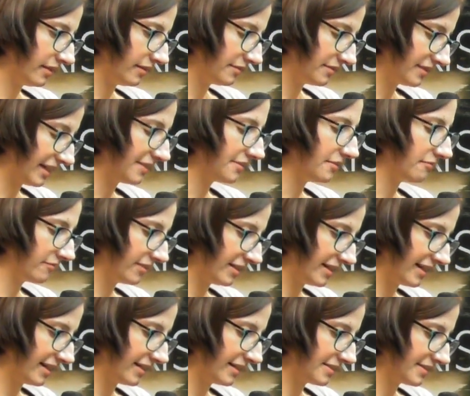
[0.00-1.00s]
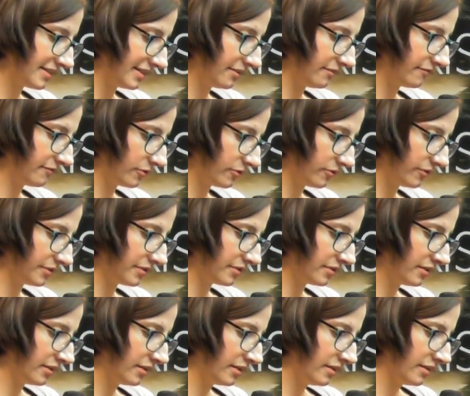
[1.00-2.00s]
that the reality of God
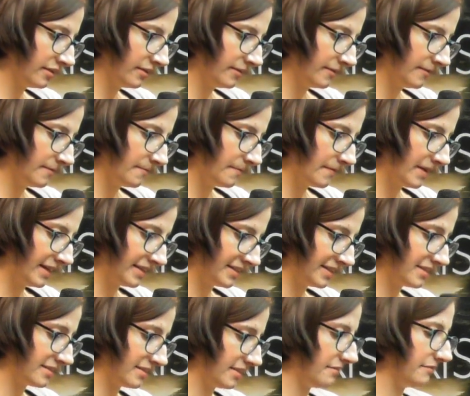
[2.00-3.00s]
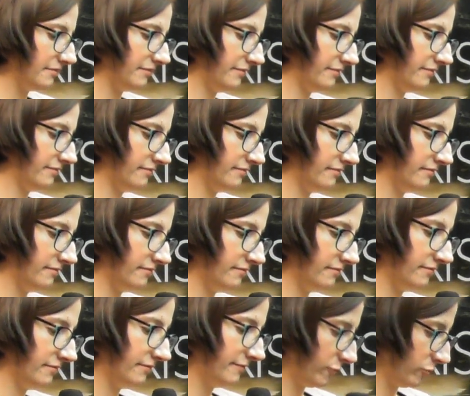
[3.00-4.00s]
and his love
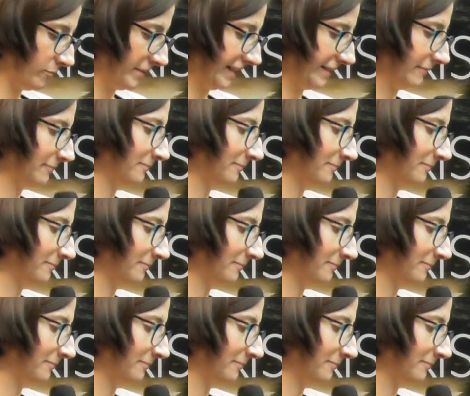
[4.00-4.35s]
for me.